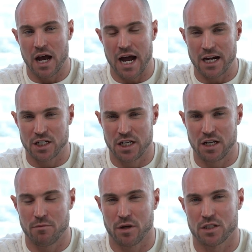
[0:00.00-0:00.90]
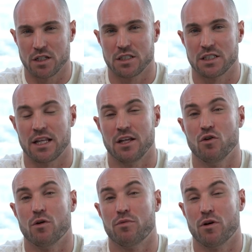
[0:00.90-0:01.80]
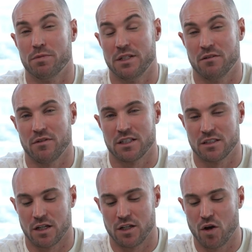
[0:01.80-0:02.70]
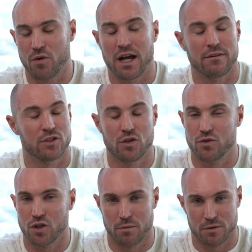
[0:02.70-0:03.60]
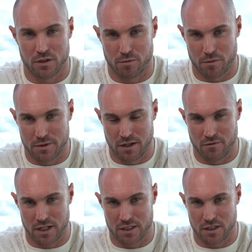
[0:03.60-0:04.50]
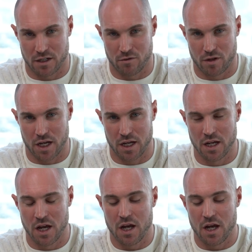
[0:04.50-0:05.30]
actually, you must understand that you're a property investor, and you only have 2 jobs as a property investor, okay?